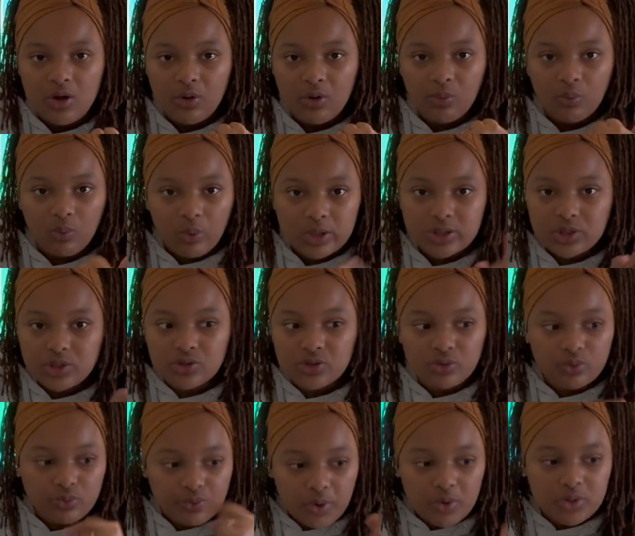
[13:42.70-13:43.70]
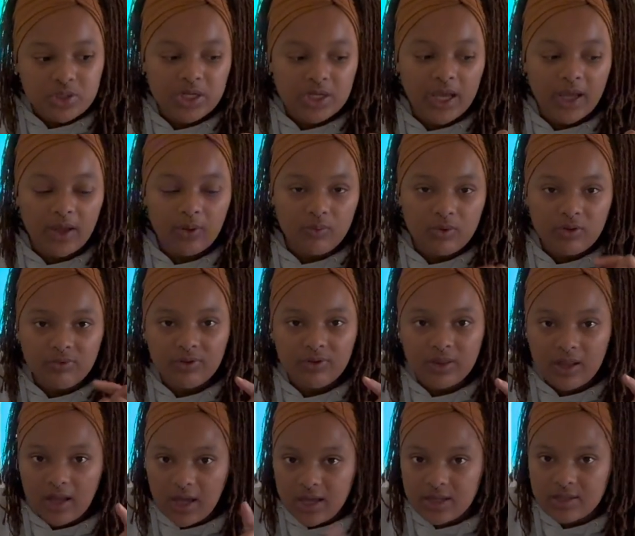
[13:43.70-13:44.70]
once to crochet, weave in
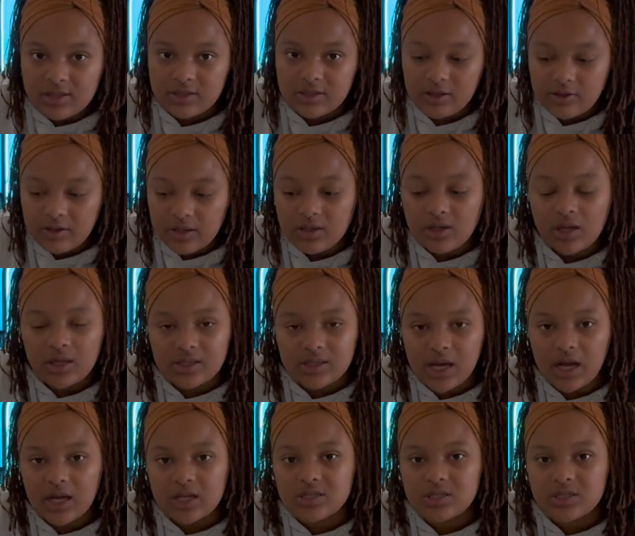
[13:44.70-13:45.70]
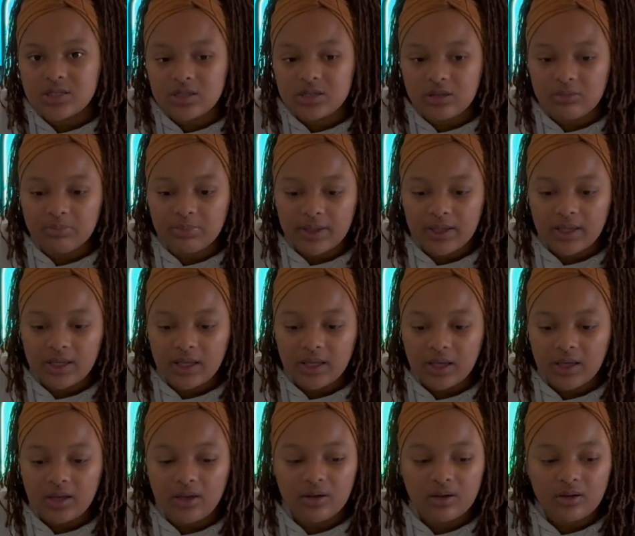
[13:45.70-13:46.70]
the ends, and then attach it to the
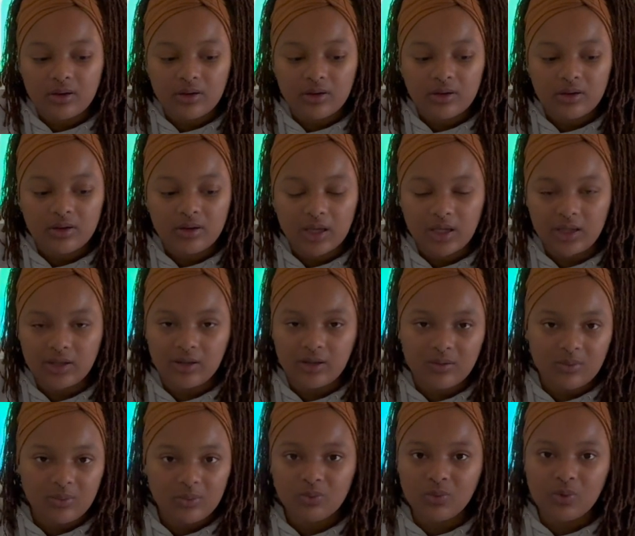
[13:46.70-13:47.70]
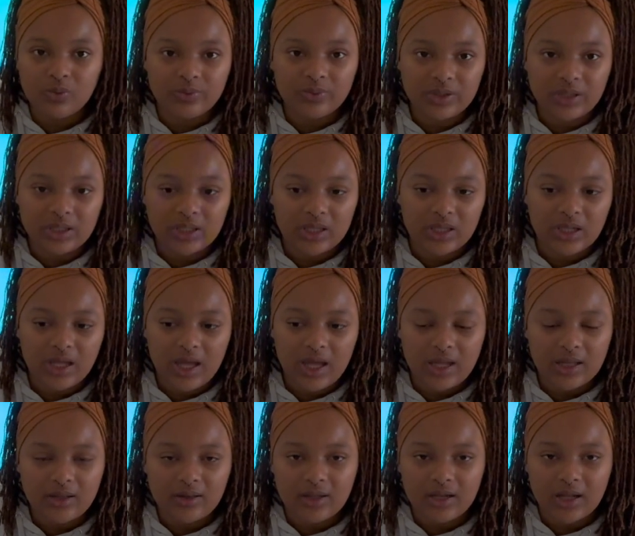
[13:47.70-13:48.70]
blanket. And then wove in the
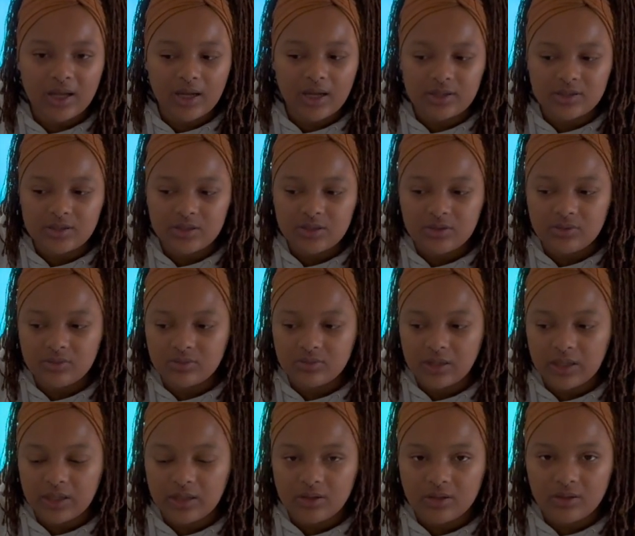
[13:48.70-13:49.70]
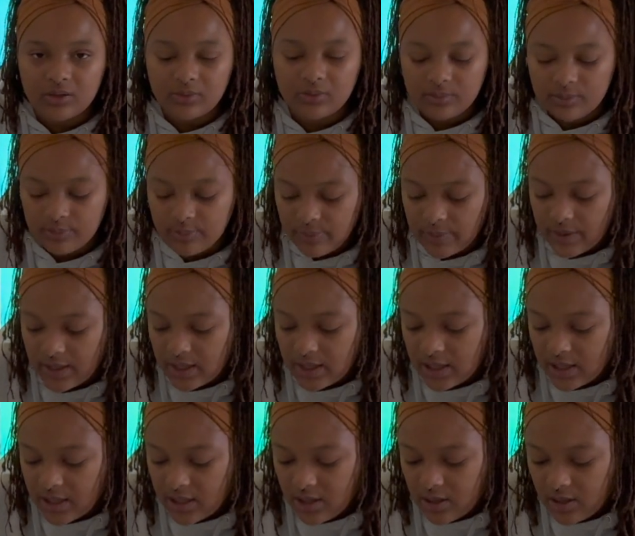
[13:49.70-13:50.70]
end that I had to use, like, you know.
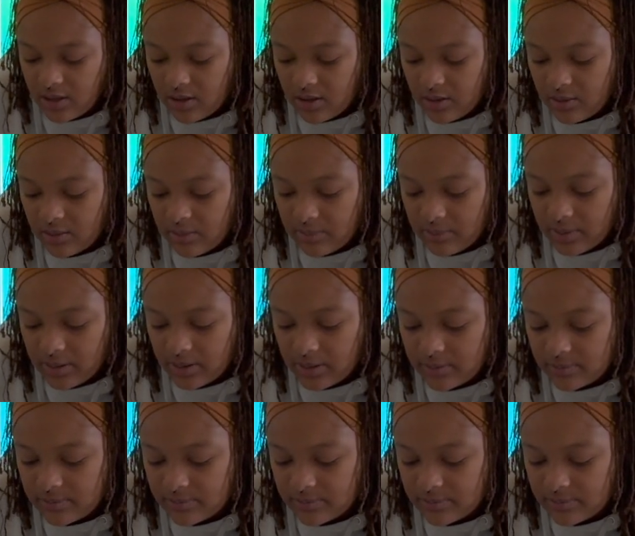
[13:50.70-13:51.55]
But